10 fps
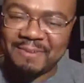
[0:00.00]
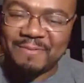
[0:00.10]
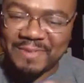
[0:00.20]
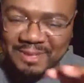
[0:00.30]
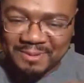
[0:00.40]
a
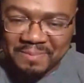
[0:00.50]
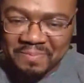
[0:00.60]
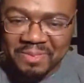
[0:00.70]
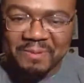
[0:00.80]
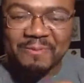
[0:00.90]

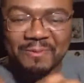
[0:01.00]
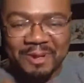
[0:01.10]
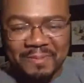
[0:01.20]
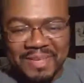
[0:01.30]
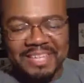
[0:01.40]
film
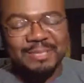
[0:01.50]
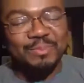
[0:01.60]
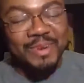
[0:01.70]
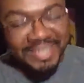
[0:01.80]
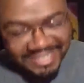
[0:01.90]
from its
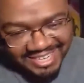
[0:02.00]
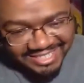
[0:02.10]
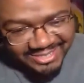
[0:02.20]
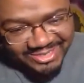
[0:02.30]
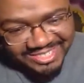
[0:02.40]

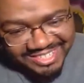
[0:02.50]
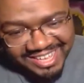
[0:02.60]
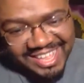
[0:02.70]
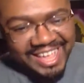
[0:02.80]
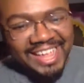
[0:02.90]
predecessors.
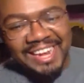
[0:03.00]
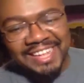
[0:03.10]
And